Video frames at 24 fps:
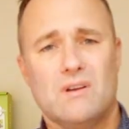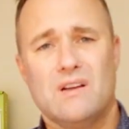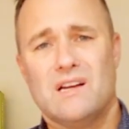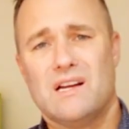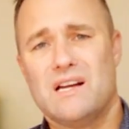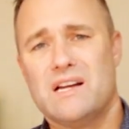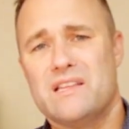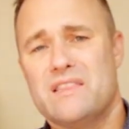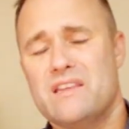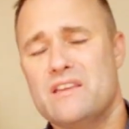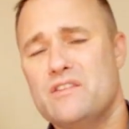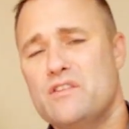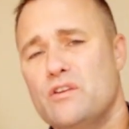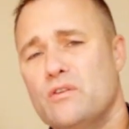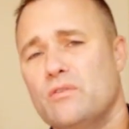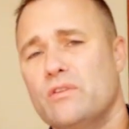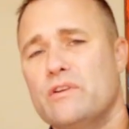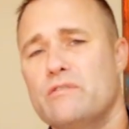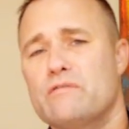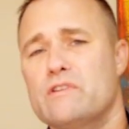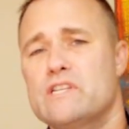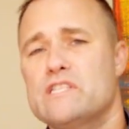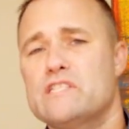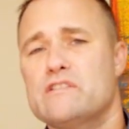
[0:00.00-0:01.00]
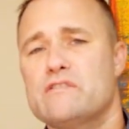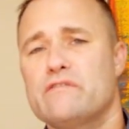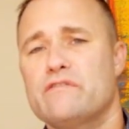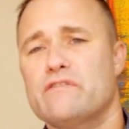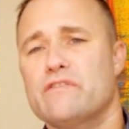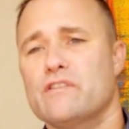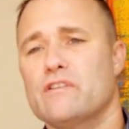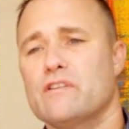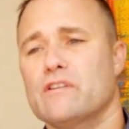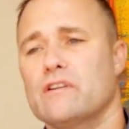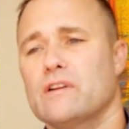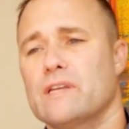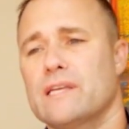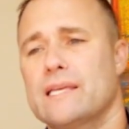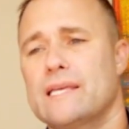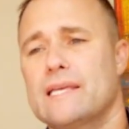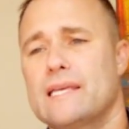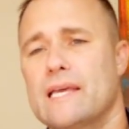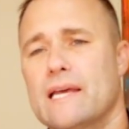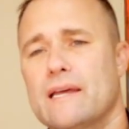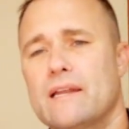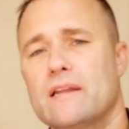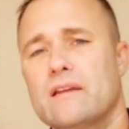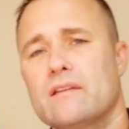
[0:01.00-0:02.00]
I think the only reason for
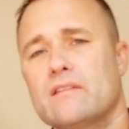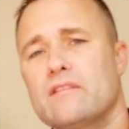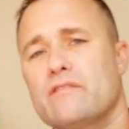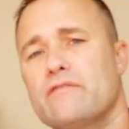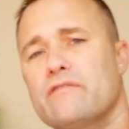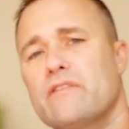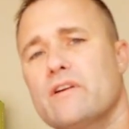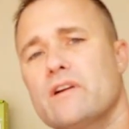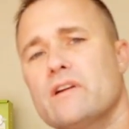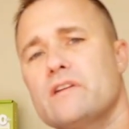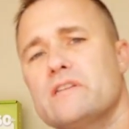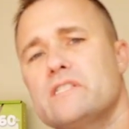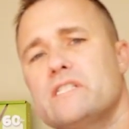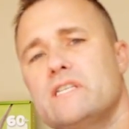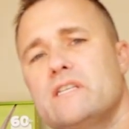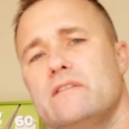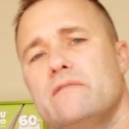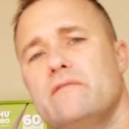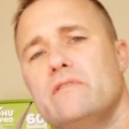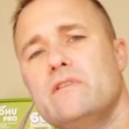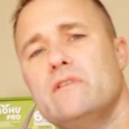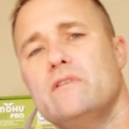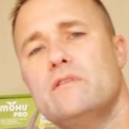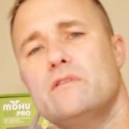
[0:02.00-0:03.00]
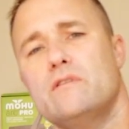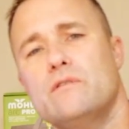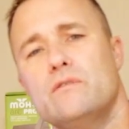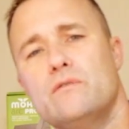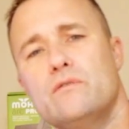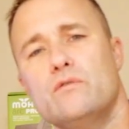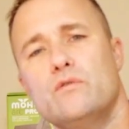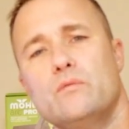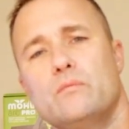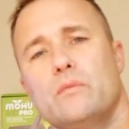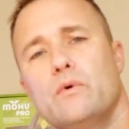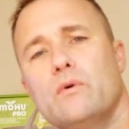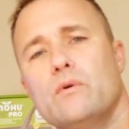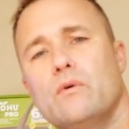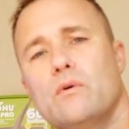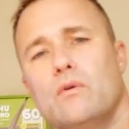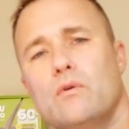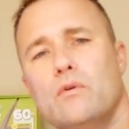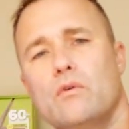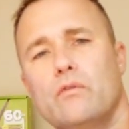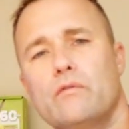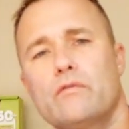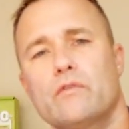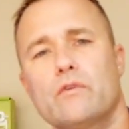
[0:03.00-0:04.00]
getting the Fire TV Cube
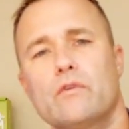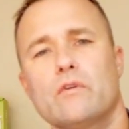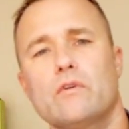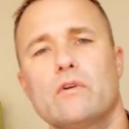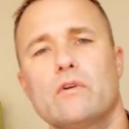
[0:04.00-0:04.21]
over